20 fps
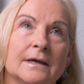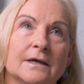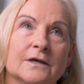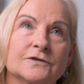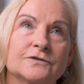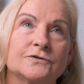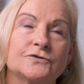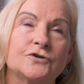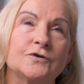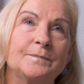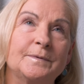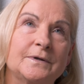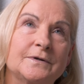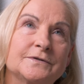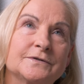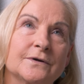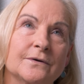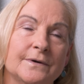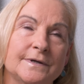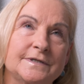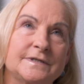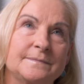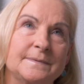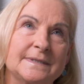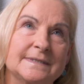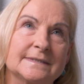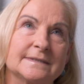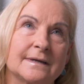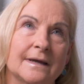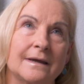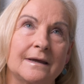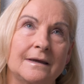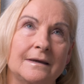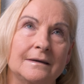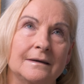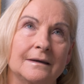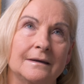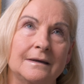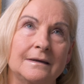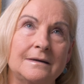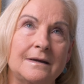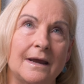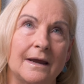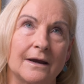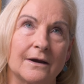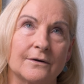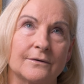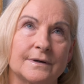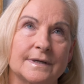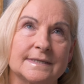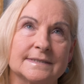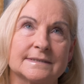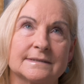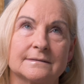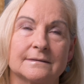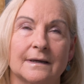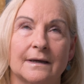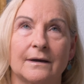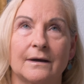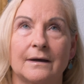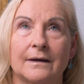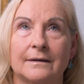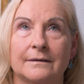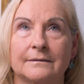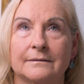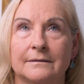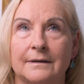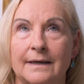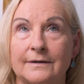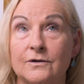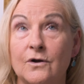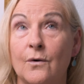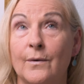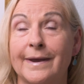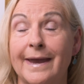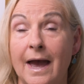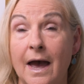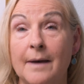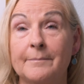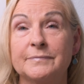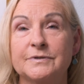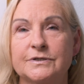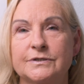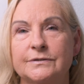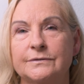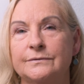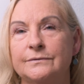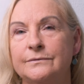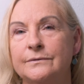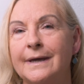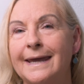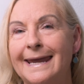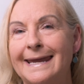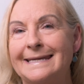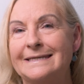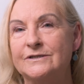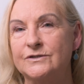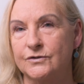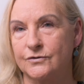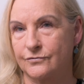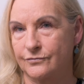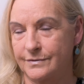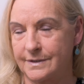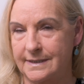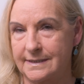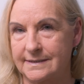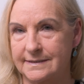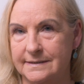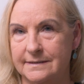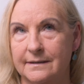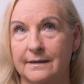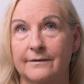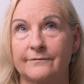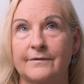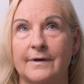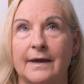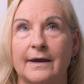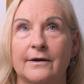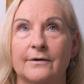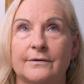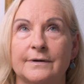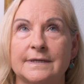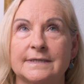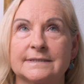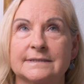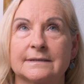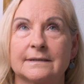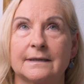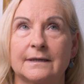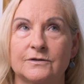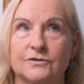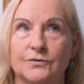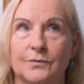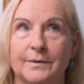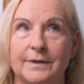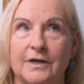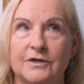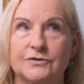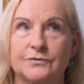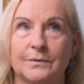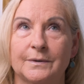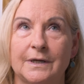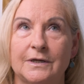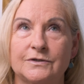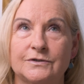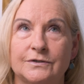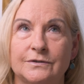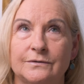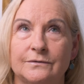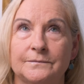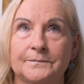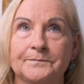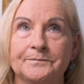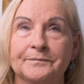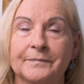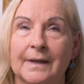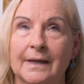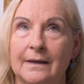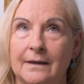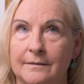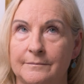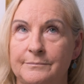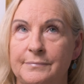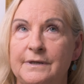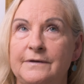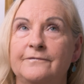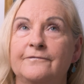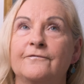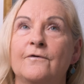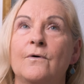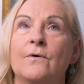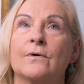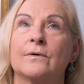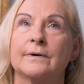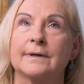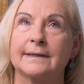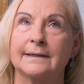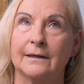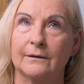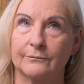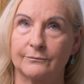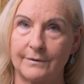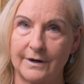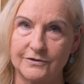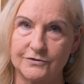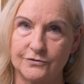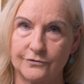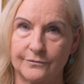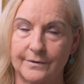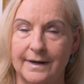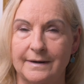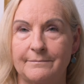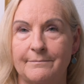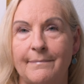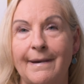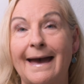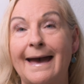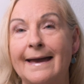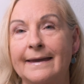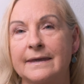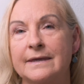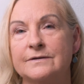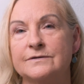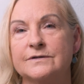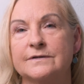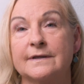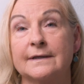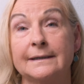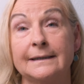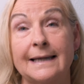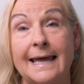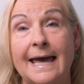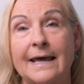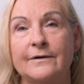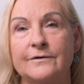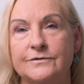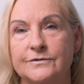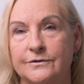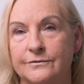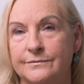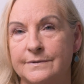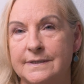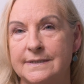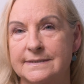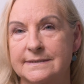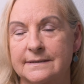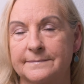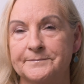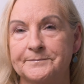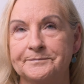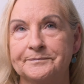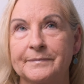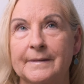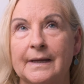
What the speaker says: So Jupiter's going to be staying in Aries and going up to 8 degrees of Aries in 2022. Before it'll retrograde back into the latter degrees